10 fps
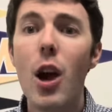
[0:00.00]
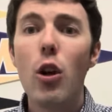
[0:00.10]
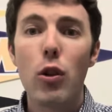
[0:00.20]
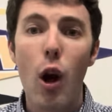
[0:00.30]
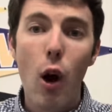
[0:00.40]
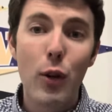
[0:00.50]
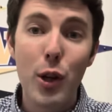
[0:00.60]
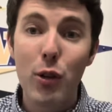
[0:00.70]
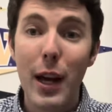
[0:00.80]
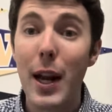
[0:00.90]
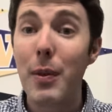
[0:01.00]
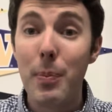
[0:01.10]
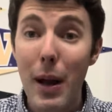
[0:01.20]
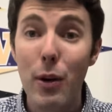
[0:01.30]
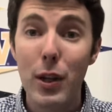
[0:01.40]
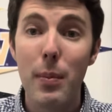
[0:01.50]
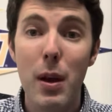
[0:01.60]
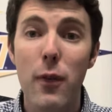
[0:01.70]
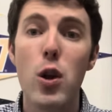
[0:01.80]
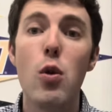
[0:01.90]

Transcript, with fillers: So the earlier you sign up, the better it's going to be for you.